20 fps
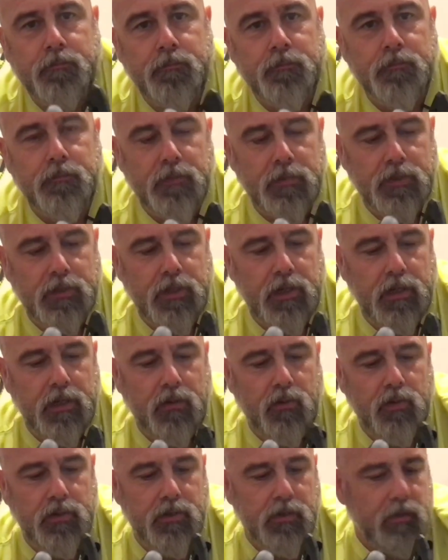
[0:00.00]
Let's get it
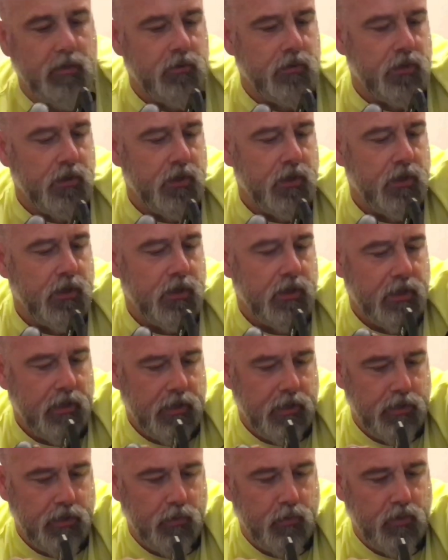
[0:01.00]
nice and loose,
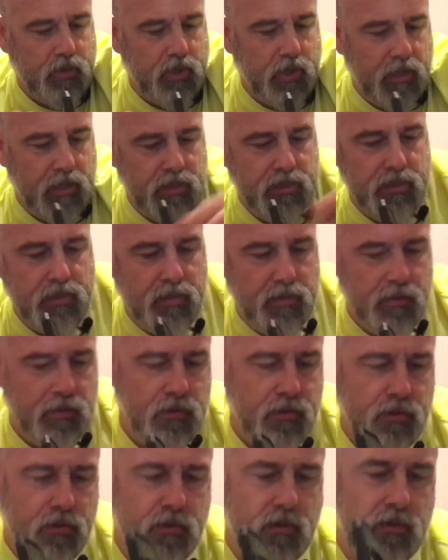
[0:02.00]
and you adjust,
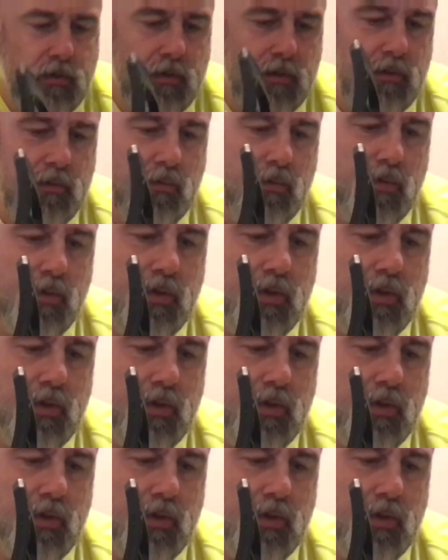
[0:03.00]
watch the